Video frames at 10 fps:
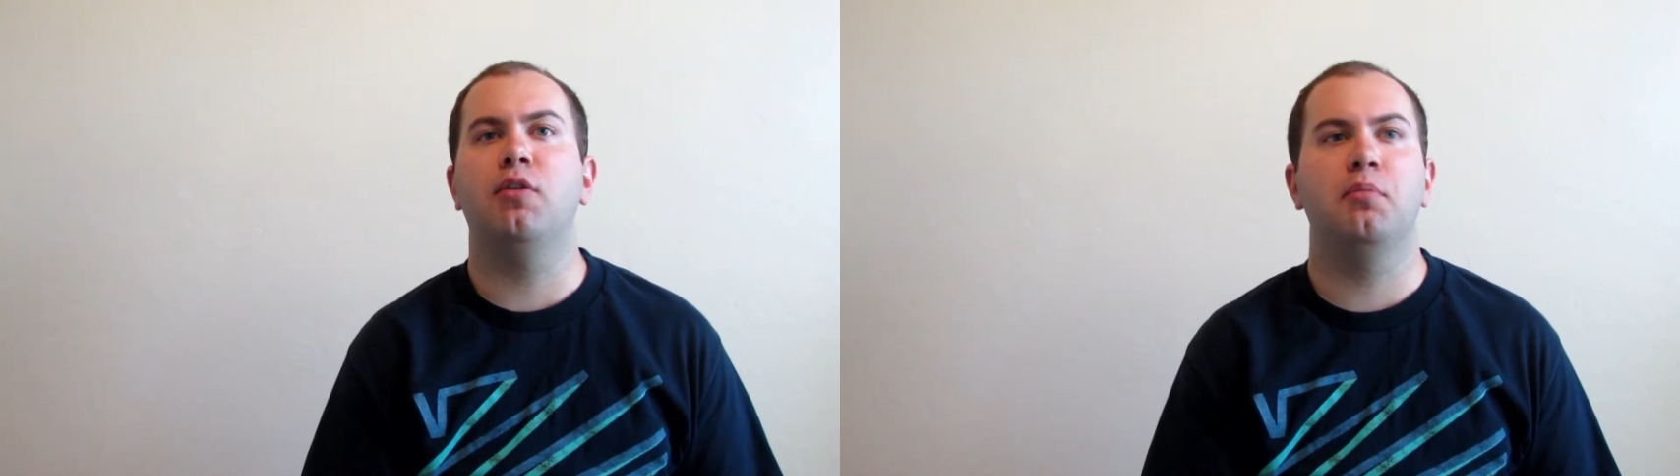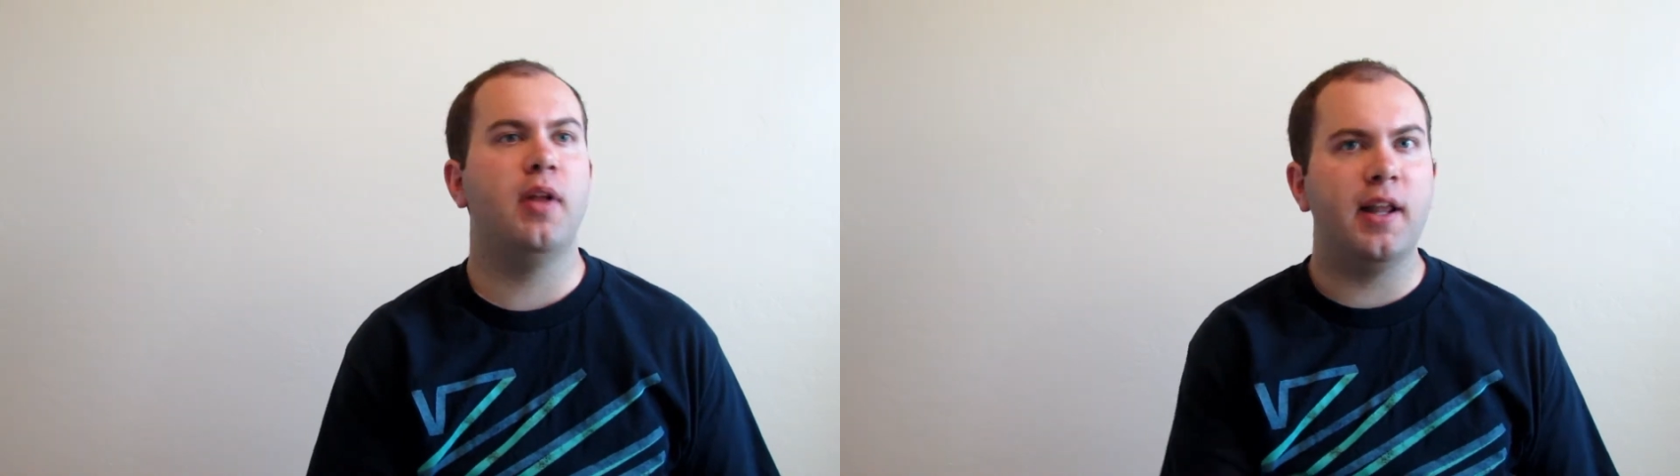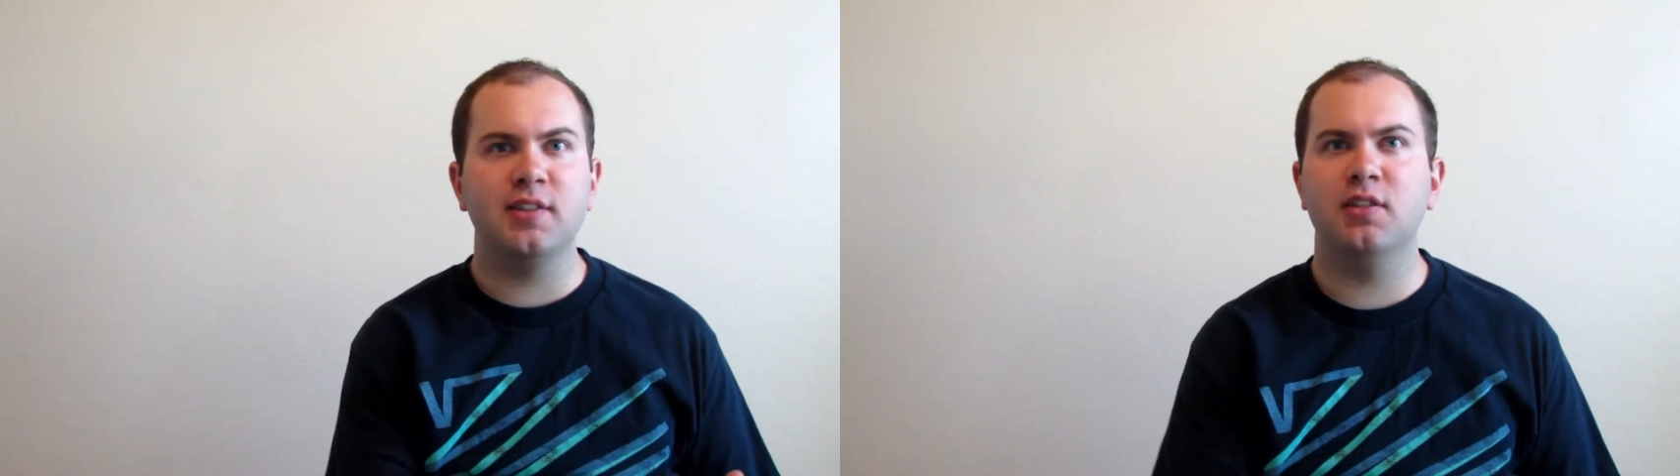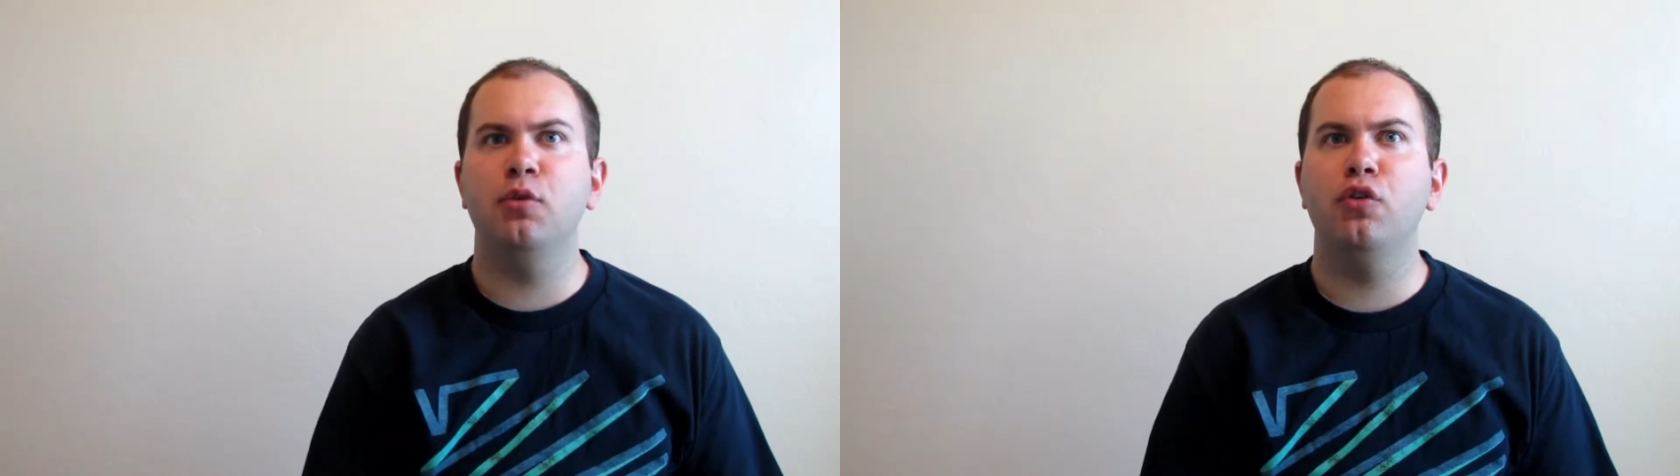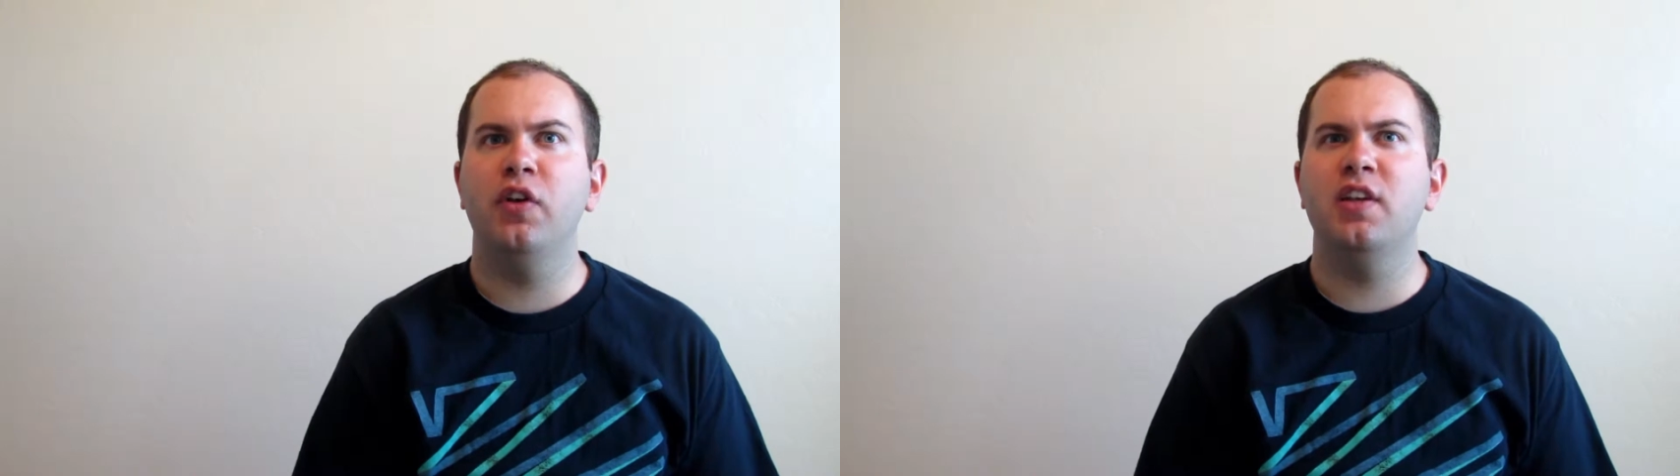you can plan out some
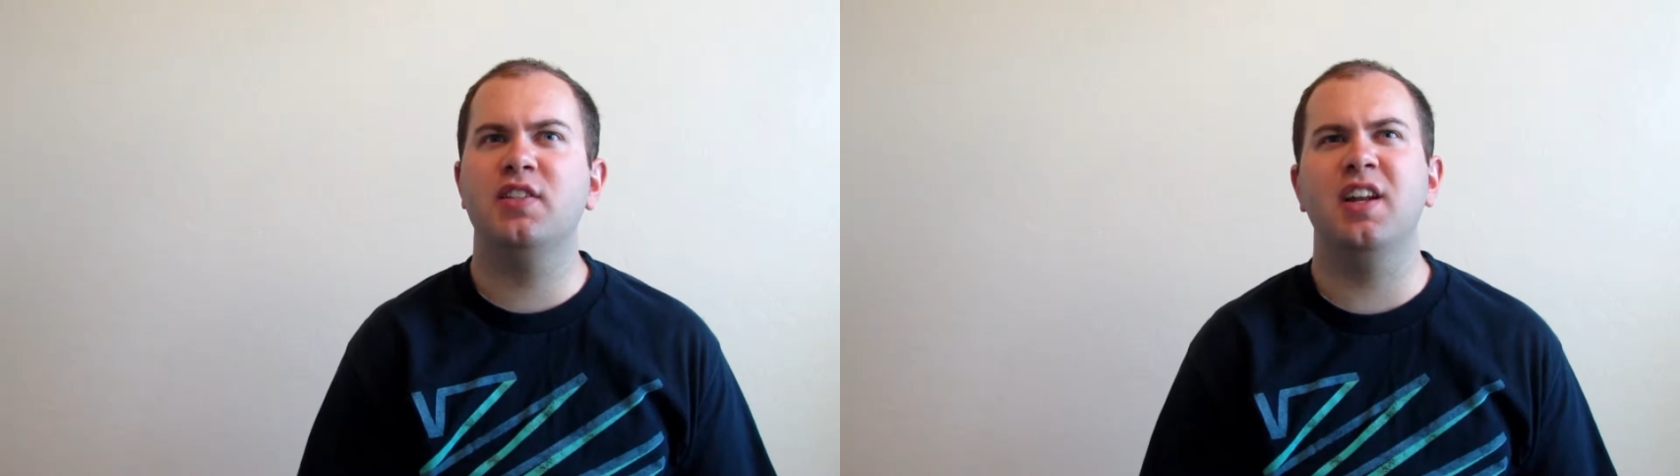movies,